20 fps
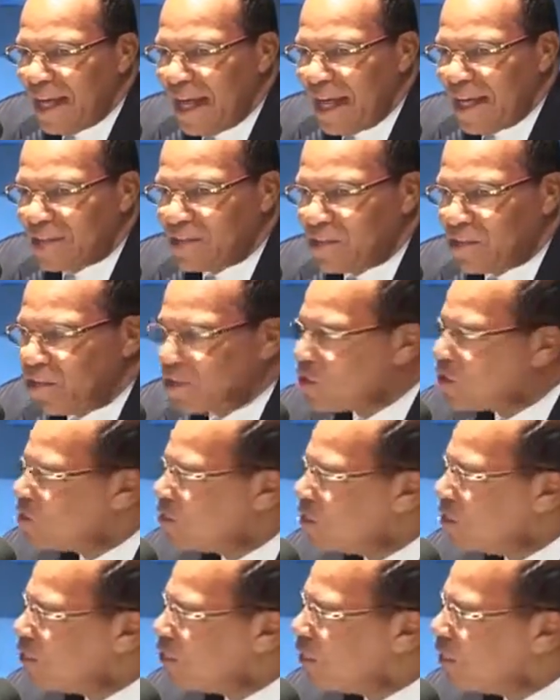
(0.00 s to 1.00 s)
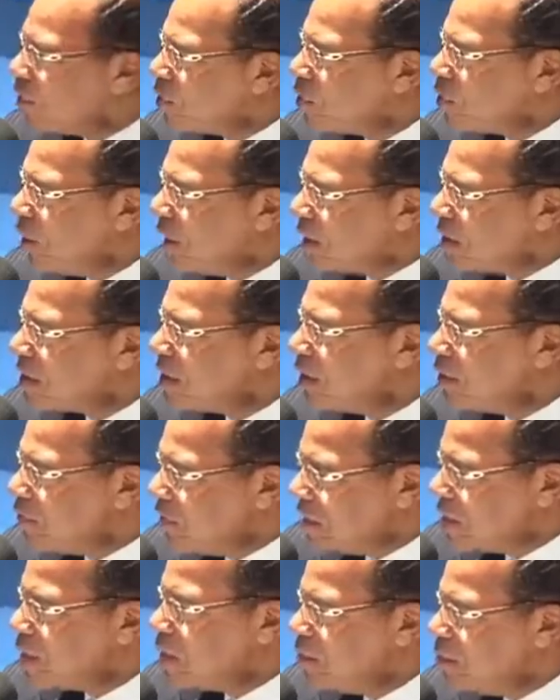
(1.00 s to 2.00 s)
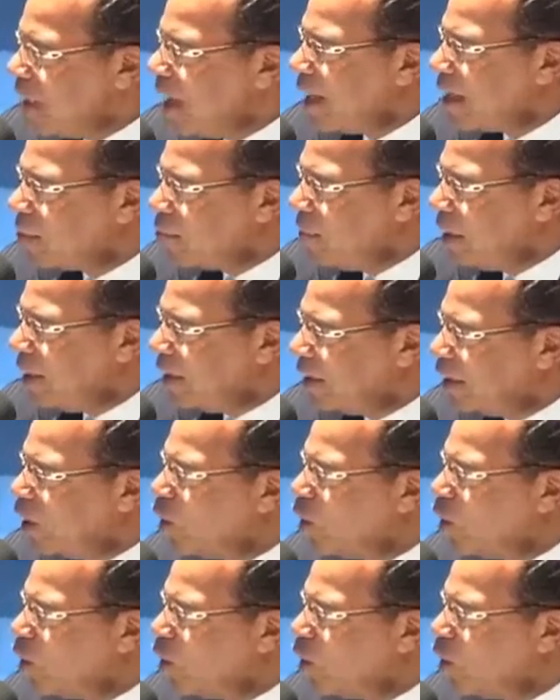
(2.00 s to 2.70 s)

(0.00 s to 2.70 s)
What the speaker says: asked us to refer to ourselves as the black man,